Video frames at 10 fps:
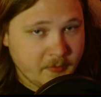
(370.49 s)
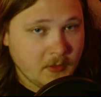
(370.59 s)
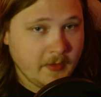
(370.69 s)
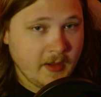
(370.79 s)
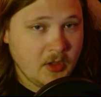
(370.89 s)

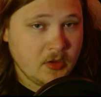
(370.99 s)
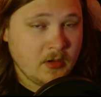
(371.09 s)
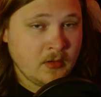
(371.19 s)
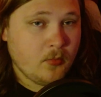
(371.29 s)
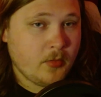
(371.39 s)

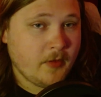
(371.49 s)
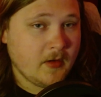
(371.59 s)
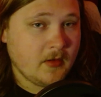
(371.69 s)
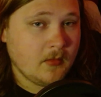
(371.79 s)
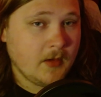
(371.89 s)
location, but
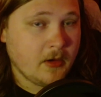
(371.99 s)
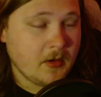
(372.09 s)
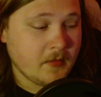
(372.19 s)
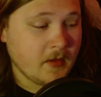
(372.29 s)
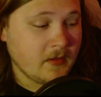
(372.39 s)
then
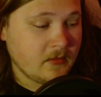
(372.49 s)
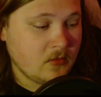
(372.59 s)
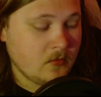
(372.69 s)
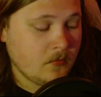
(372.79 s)
Harry says